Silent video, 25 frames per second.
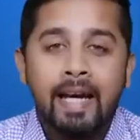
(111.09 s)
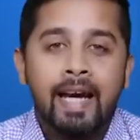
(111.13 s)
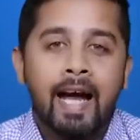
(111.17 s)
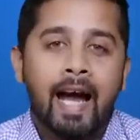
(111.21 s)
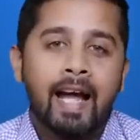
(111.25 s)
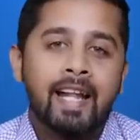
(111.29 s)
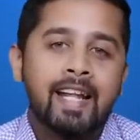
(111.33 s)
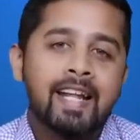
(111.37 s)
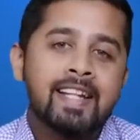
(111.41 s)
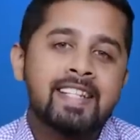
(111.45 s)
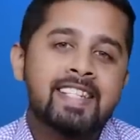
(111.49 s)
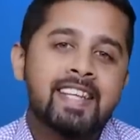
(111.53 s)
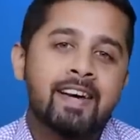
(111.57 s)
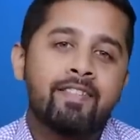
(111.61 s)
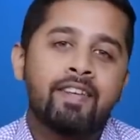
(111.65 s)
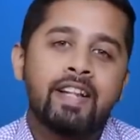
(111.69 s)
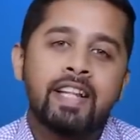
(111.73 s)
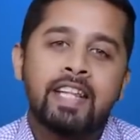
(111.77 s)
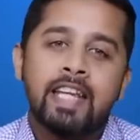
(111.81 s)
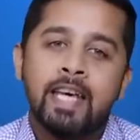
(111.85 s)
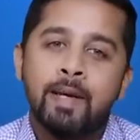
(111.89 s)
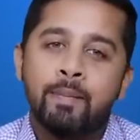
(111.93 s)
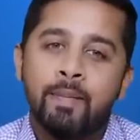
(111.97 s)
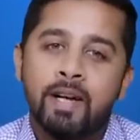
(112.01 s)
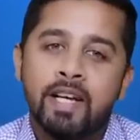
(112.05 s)
And then
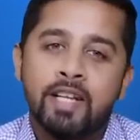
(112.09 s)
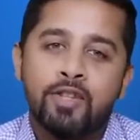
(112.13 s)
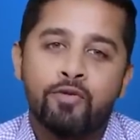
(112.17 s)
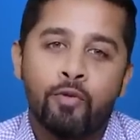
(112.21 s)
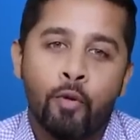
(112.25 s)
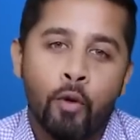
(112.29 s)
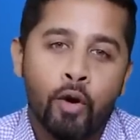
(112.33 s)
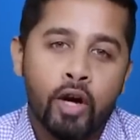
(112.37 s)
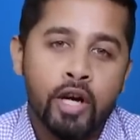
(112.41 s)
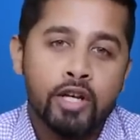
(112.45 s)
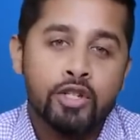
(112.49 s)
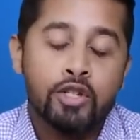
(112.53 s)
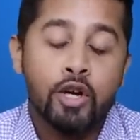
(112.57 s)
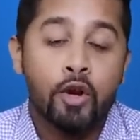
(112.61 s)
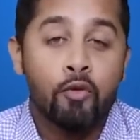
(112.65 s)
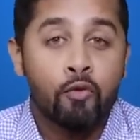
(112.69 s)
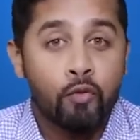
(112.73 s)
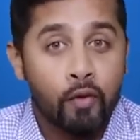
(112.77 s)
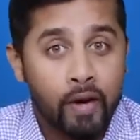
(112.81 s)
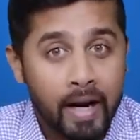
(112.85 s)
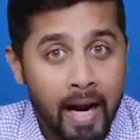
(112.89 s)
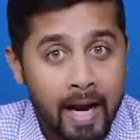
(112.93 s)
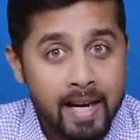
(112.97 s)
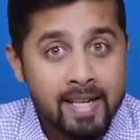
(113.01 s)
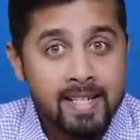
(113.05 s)
seventh theme is focused on
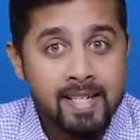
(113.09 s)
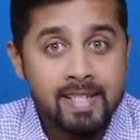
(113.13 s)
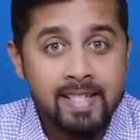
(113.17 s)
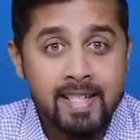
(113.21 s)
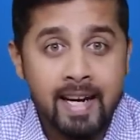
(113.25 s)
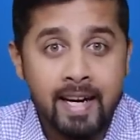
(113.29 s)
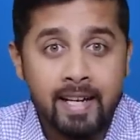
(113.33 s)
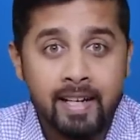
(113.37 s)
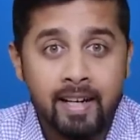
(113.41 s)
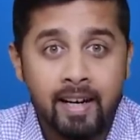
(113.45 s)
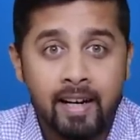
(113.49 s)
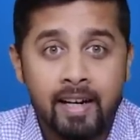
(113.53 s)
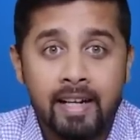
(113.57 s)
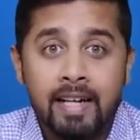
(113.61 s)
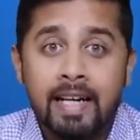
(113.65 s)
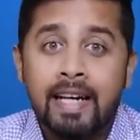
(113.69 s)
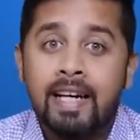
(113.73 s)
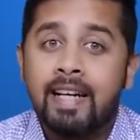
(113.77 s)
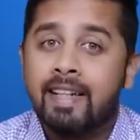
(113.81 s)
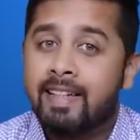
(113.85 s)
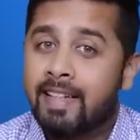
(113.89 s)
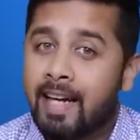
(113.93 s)
financial sector